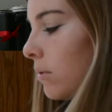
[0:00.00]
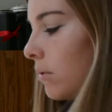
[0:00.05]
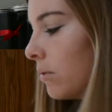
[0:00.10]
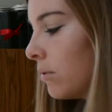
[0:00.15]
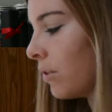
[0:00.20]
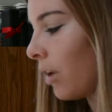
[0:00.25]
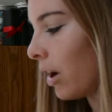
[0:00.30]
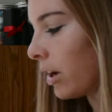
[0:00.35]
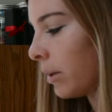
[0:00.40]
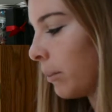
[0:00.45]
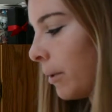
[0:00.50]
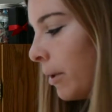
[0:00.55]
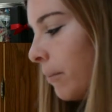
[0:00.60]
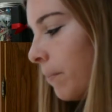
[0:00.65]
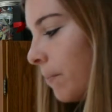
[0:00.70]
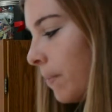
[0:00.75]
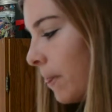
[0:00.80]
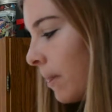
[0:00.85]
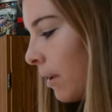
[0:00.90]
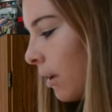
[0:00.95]
document,
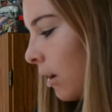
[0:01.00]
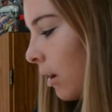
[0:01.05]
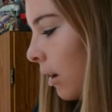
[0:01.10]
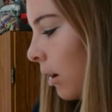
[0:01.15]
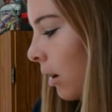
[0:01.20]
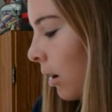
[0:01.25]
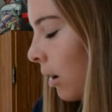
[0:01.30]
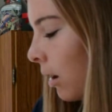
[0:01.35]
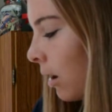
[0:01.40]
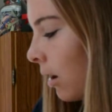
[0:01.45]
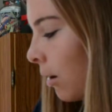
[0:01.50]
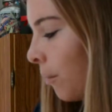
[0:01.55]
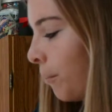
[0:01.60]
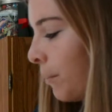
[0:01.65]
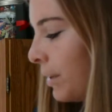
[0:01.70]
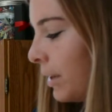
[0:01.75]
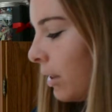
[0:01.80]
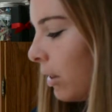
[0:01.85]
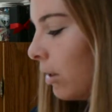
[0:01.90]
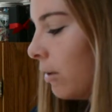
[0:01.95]

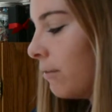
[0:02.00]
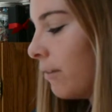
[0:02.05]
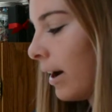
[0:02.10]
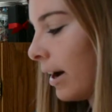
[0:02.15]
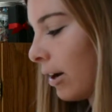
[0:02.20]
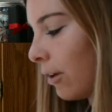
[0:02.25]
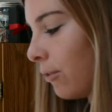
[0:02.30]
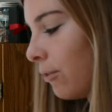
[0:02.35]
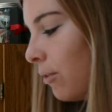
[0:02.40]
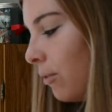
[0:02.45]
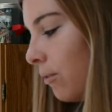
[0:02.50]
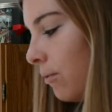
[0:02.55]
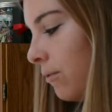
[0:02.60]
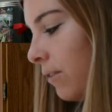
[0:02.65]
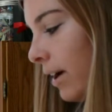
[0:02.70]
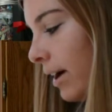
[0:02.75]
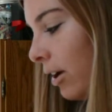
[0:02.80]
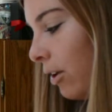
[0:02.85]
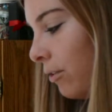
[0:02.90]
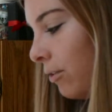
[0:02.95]
manila
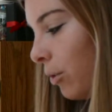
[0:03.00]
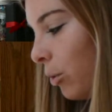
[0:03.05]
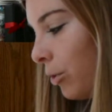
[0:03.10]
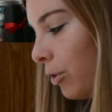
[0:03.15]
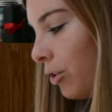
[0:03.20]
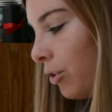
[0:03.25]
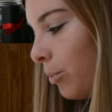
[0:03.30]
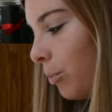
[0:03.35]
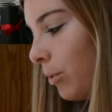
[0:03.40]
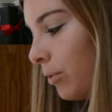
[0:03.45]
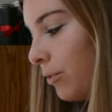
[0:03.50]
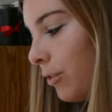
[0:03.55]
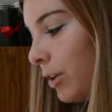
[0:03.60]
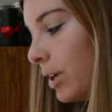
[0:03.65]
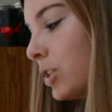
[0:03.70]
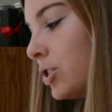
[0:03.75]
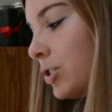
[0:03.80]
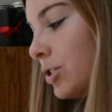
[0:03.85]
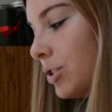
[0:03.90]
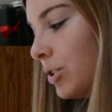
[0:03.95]
file folders, one for
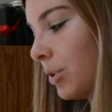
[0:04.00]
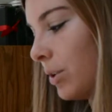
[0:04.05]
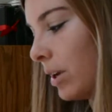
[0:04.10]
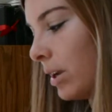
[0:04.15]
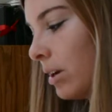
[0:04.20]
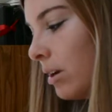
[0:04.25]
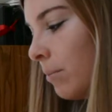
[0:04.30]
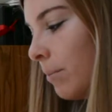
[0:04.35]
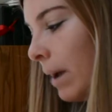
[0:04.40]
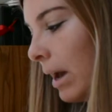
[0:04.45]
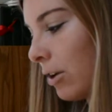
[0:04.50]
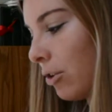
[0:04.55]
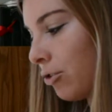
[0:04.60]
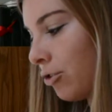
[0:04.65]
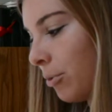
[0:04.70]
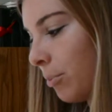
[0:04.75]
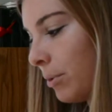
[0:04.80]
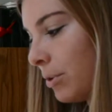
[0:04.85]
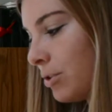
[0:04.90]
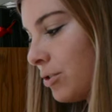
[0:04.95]
each student,
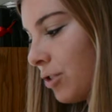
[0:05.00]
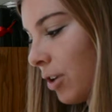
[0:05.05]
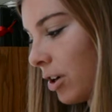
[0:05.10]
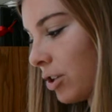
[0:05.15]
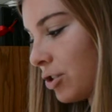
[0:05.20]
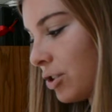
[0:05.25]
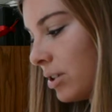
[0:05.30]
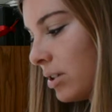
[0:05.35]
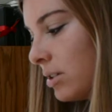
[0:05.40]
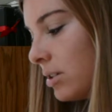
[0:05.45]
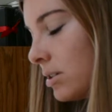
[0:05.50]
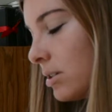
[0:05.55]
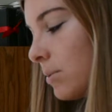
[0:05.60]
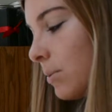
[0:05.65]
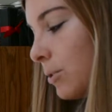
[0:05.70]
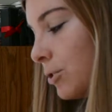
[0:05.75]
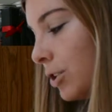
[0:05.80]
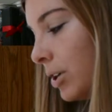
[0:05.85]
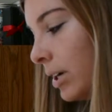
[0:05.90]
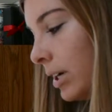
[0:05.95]
Battleship instructions,
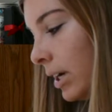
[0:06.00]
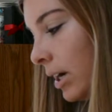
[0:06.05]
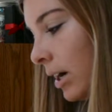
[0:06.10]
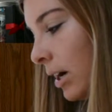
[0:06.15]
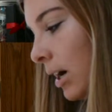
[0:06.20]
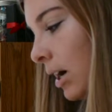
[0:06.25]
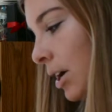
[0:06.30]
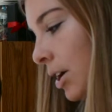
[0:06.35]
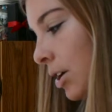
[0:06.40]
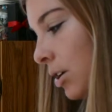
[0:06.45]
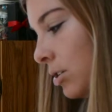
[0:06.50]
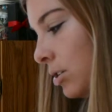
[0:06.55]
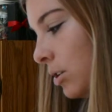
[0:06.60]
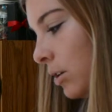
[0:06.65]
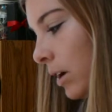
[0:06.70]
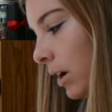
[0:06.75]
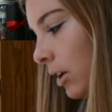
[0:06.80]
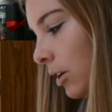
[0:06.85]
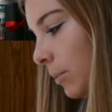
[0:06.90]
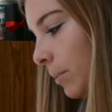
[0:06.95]
which are here, 2
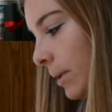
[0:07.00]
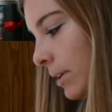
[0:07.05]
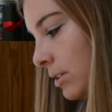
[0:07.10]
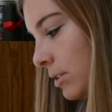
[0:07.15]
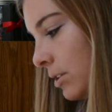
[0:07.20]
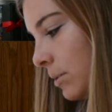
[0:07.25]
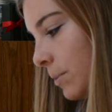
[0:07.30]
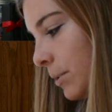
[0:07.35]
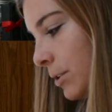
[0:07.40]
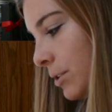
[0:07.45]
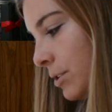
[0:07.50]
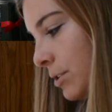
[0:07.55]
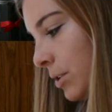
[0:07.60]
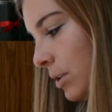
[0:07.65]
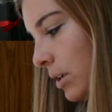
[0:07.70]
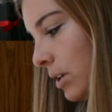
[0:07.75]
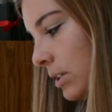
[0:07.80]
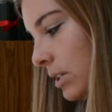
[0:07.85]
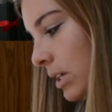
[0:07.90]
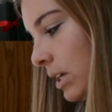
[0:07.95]
colored pencils per
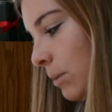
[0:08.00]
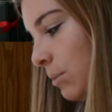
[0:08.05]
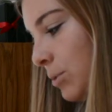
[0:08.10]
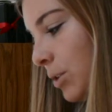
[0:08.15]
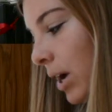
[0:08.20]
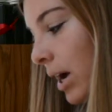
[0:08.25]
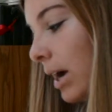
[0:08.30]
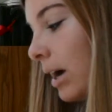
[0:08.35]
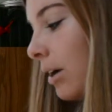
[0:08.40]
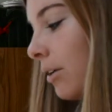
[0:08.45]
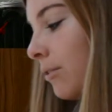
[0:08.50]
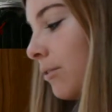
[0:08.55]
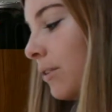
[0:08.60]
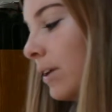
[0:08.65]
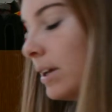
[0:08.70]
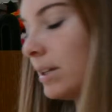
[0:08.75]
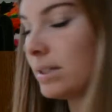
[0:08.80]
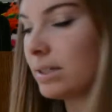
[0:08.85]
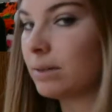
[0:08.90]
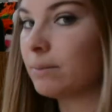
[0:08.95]
student to keep track of
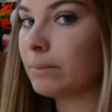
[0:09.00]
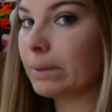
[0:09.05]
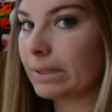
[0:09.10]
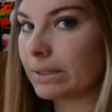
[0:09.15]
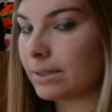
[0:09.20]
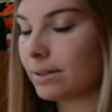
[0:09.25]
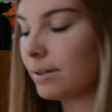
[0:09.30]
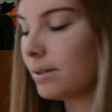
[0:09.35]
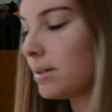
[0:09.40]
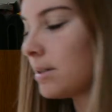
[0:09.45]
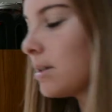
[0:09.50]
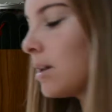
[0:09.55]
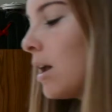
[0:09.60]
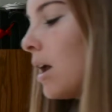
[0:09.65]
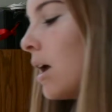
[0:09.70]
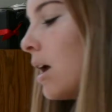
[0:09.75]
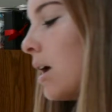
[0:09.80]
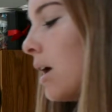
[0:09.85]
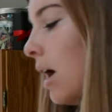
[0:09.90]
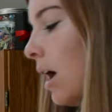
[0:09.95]
hits and misses,
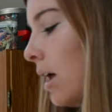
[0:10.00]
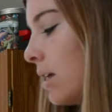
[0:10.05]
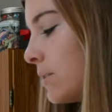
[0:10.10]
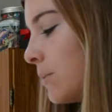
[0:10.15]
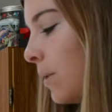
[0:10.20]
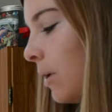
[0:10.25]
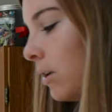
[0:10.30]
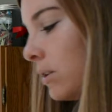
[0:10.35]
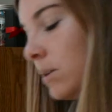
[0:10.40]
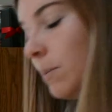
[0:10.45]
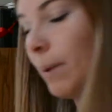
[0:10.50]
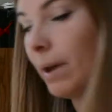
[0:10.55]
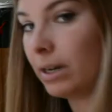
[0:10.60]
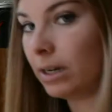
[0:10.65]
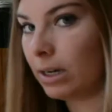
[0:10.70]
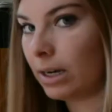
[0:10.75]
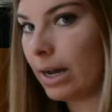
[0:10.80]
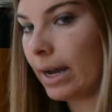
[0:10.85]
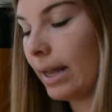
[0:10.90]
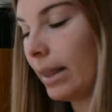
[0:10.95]
as well as a pen
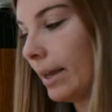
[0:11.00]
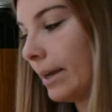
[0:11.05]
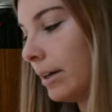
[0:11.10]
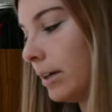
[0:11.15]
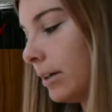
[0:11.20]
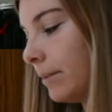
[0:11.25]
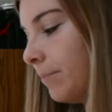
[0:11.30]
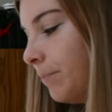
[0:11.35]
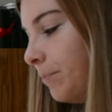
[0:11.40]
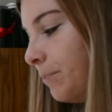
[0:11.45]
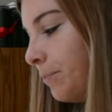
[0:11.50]
and a highlighter.